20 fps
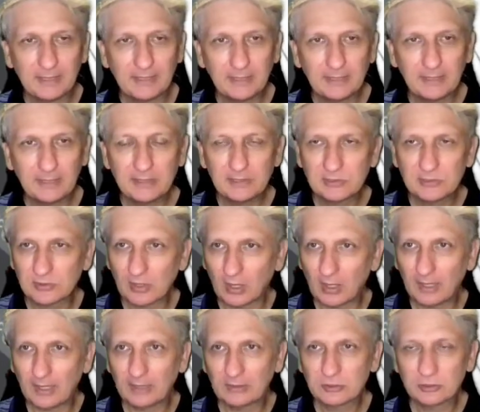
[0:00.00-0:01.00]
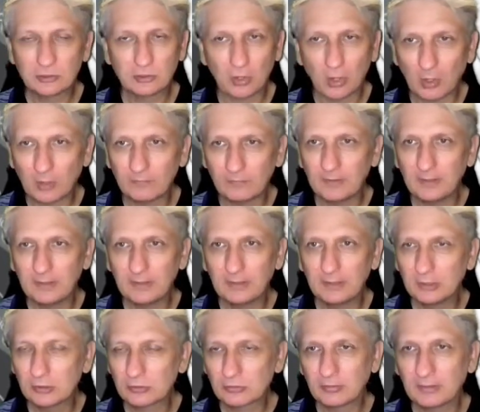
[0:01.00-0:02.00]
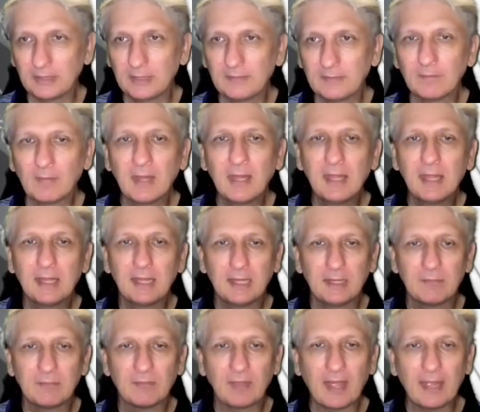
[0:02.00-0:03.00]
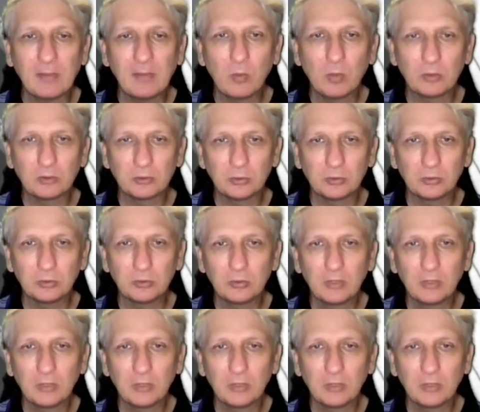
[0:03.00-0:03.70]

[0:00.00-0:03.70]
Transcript: Health and PE, science, geography, history. If they